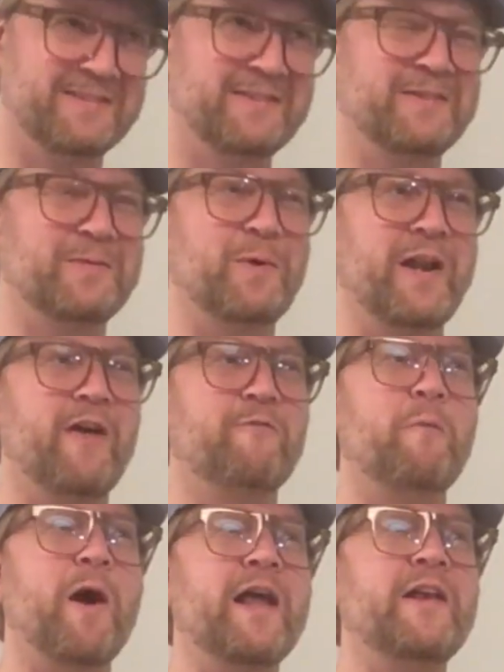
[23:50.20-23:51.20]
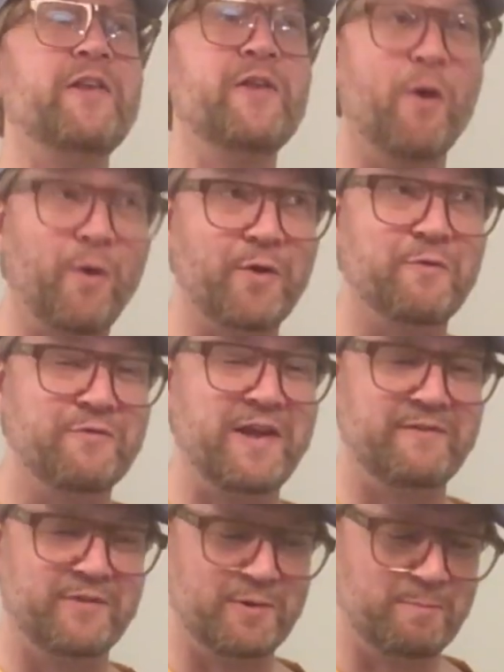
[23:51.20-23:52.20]
one of my
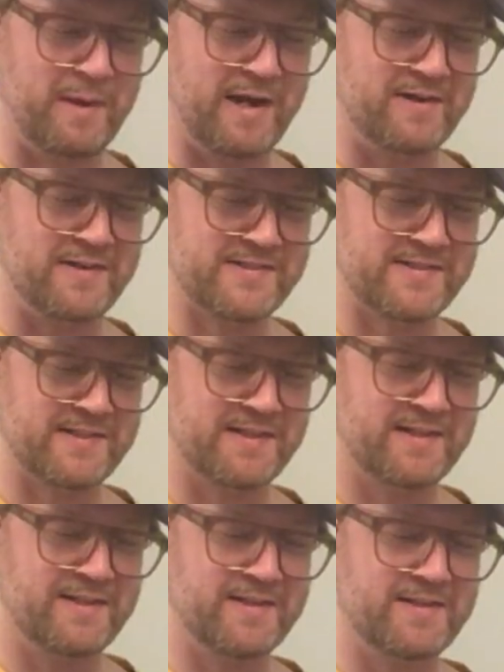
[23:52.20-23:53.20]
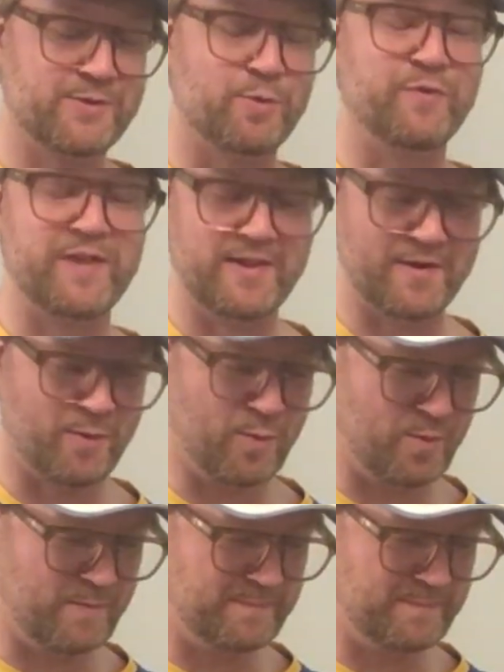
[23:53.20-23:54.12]
non-favorite beers, Sofiero.